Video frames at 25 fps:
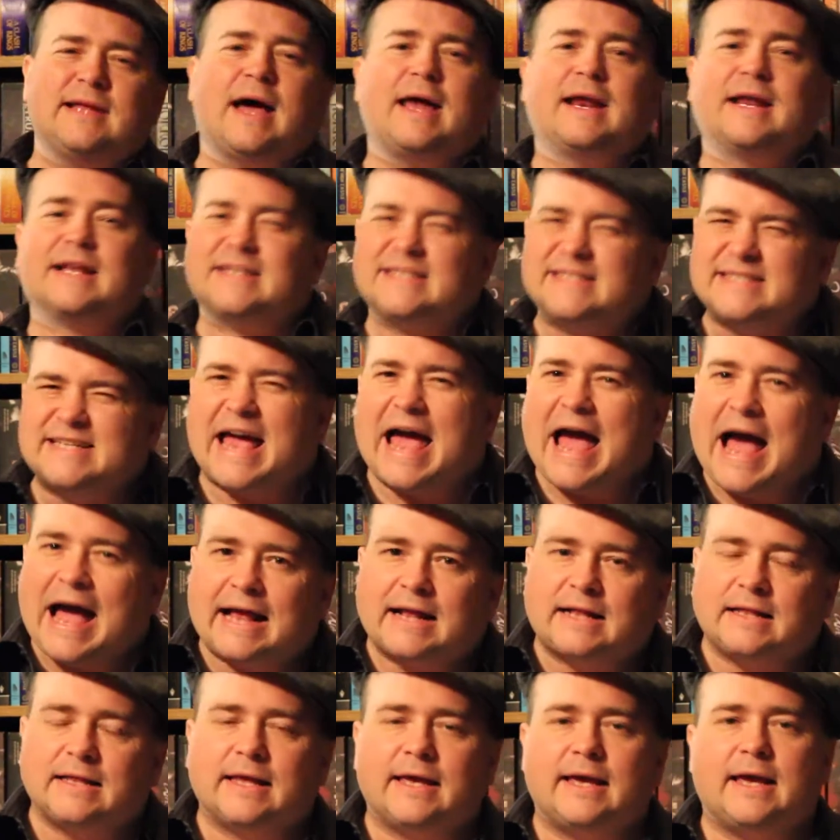not
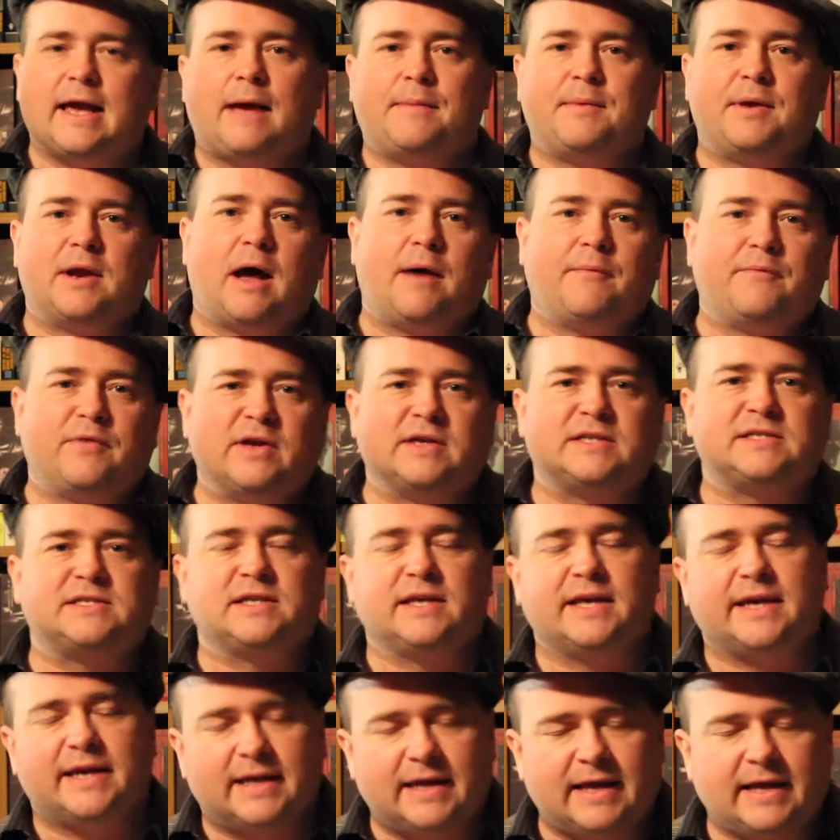exactly. I mean,
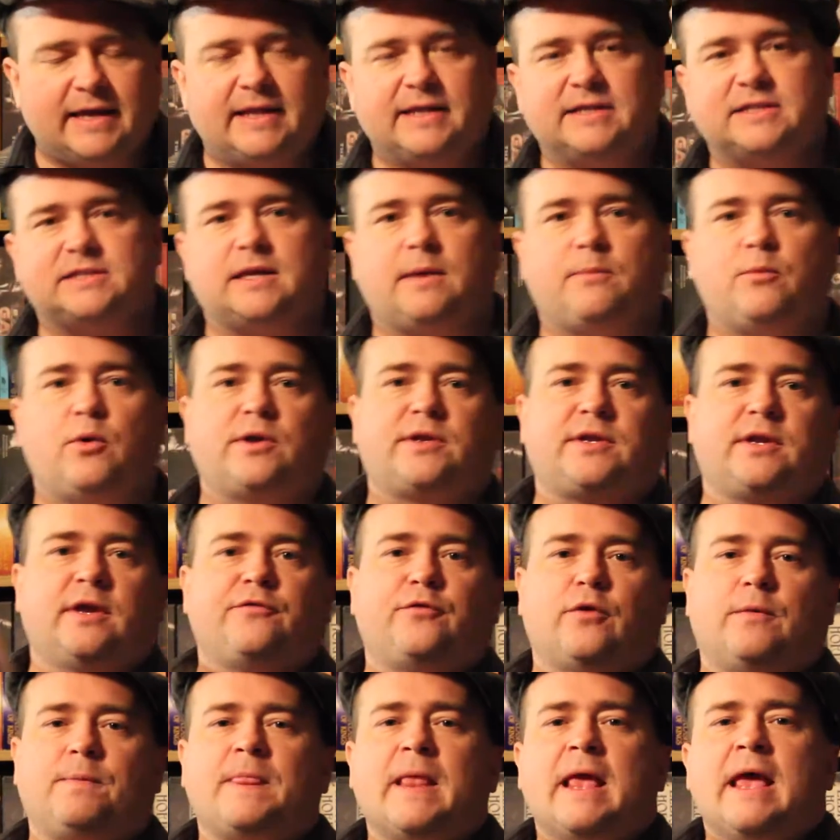obviously, it, it is somewhat
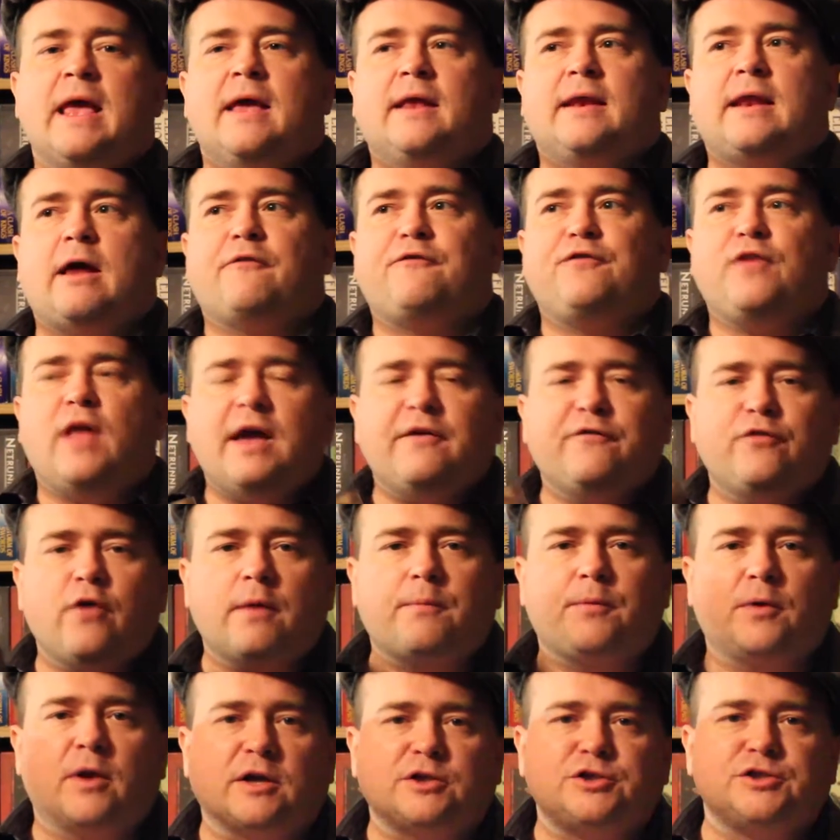different. Now, Flying
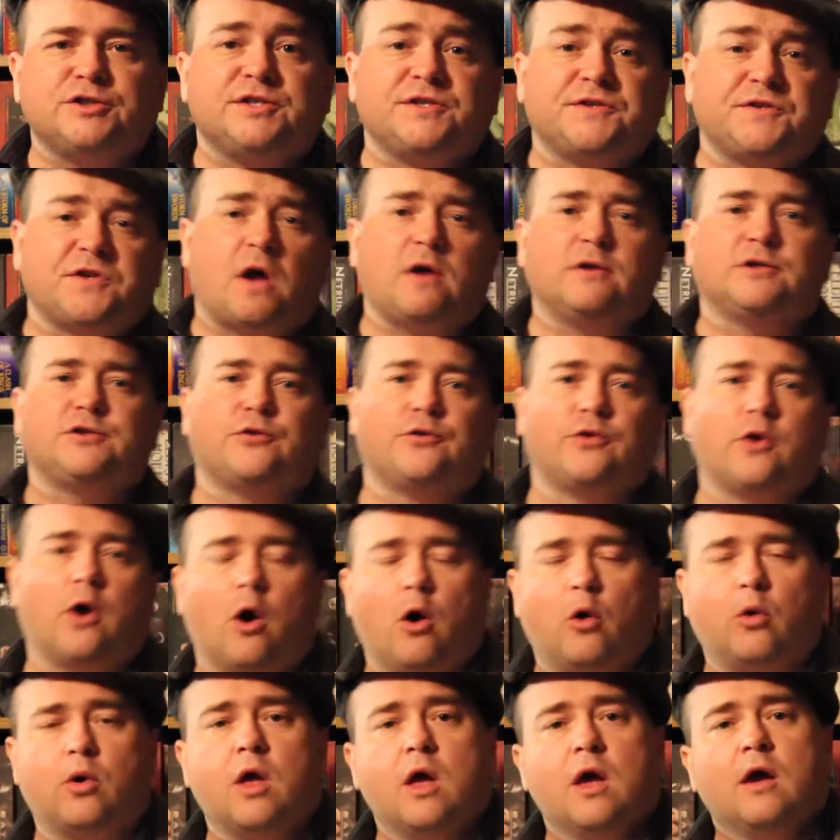Frog Productions is also
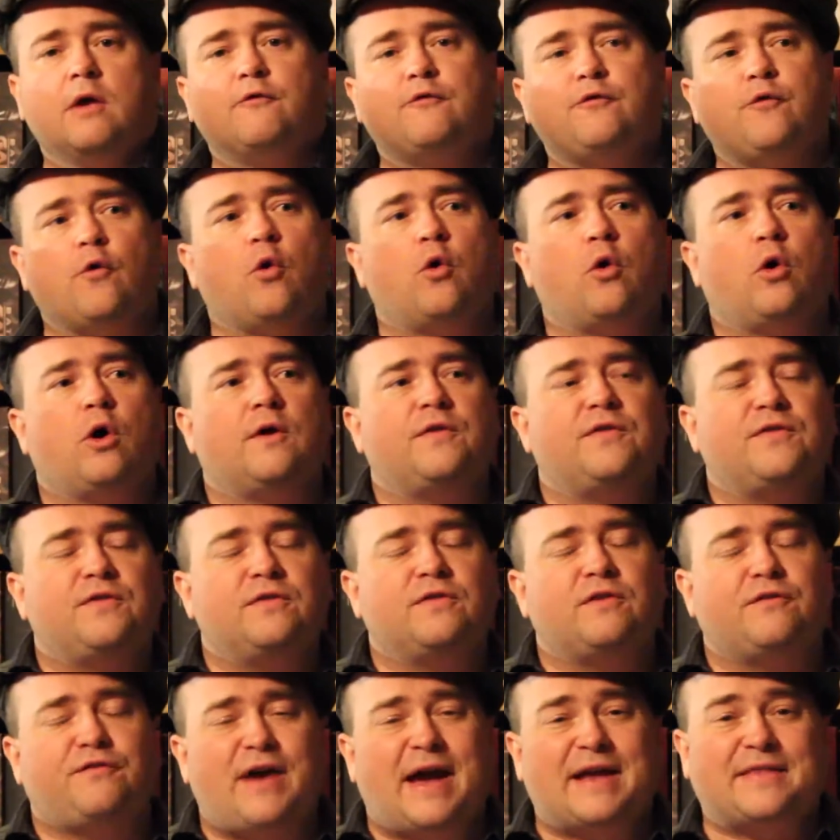known for
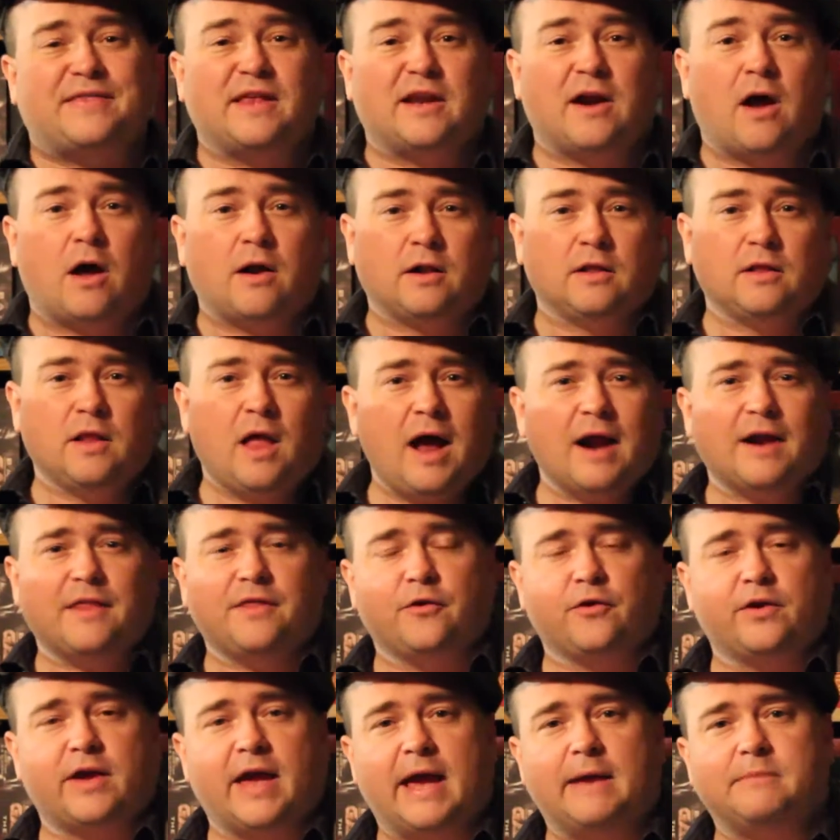the fact that on a lot of
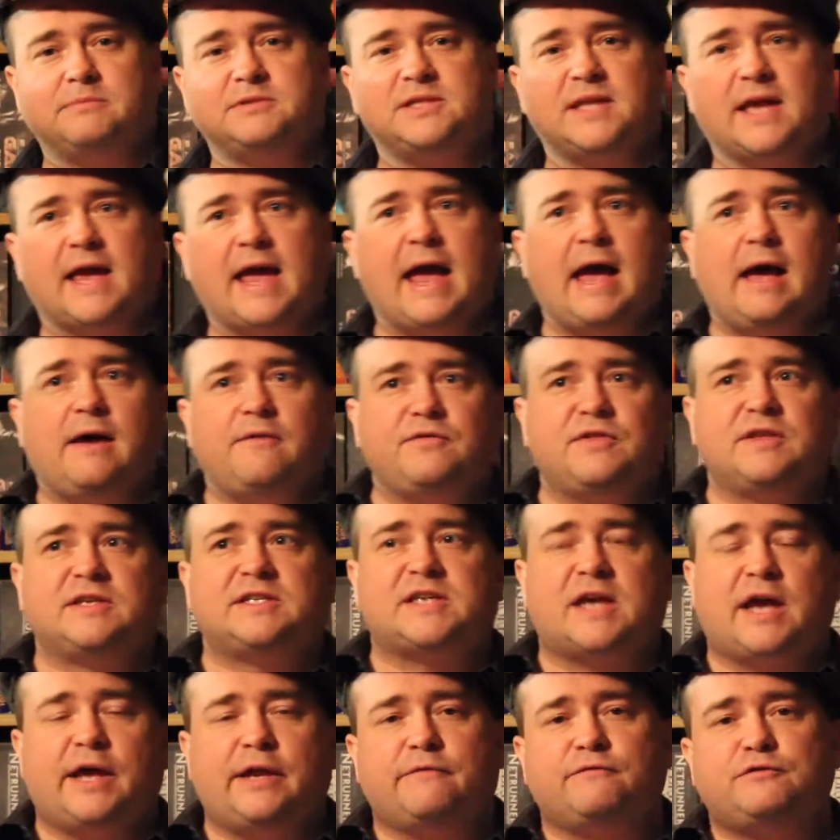their games, they have
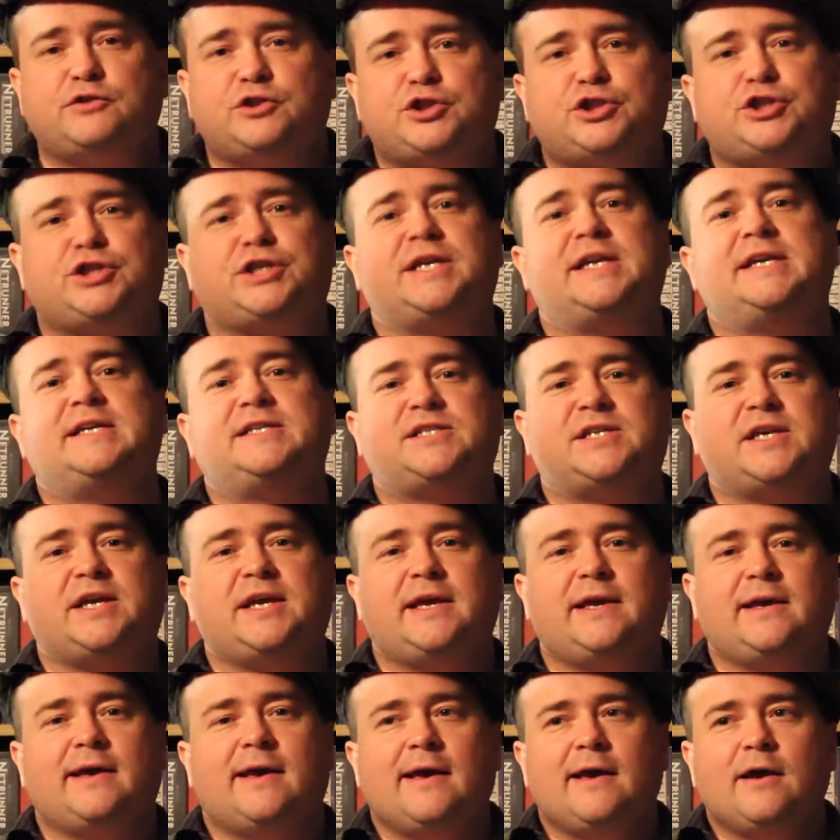this kind of
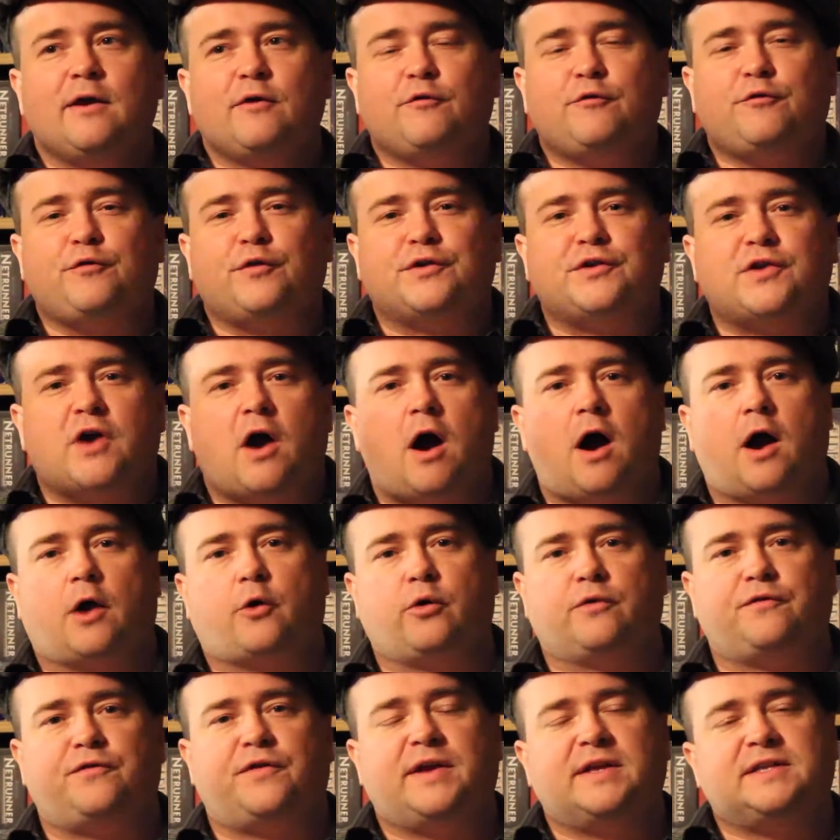cheesy
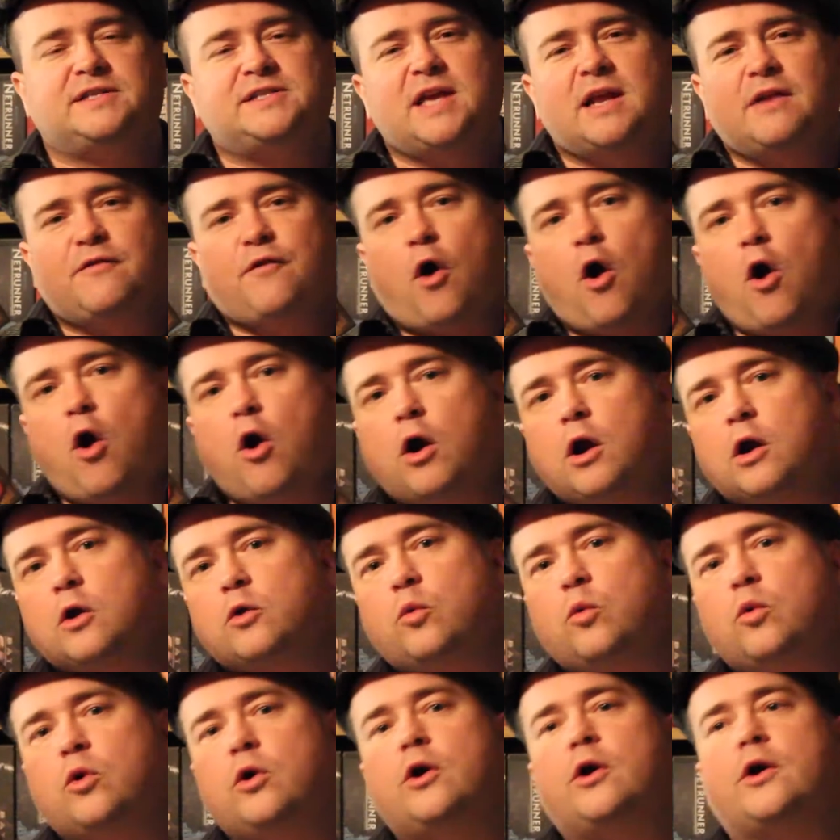photography instead of
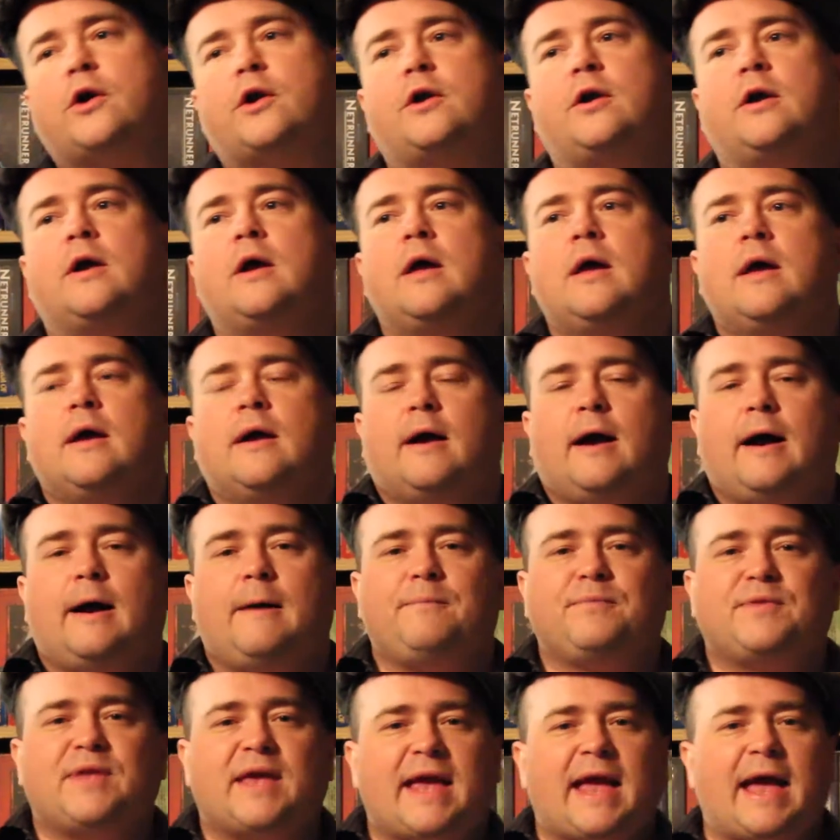artwork.
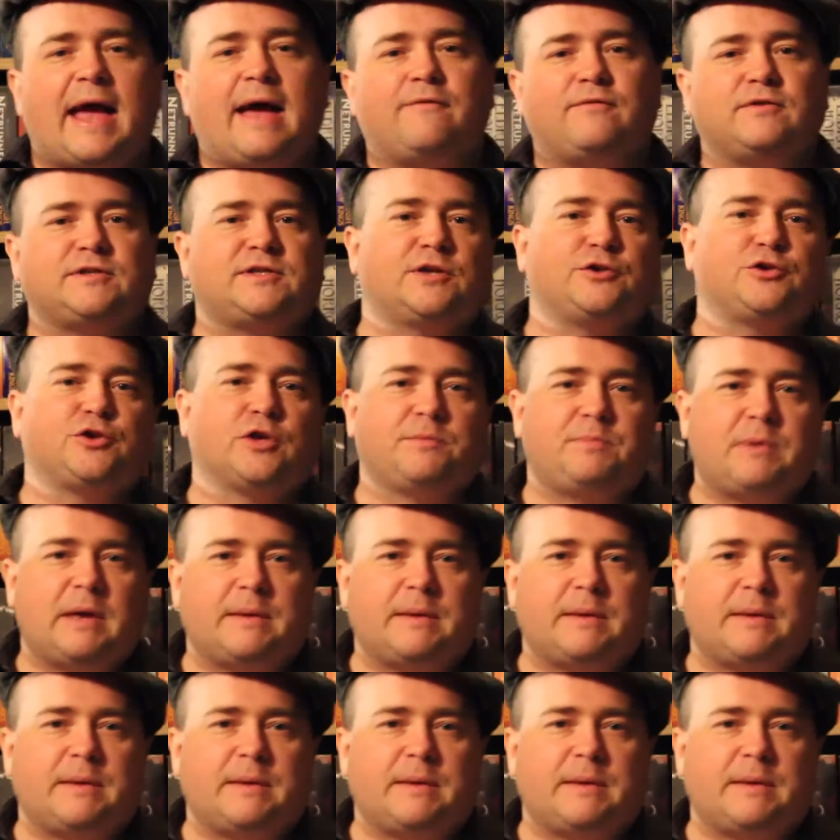Um, they have essentially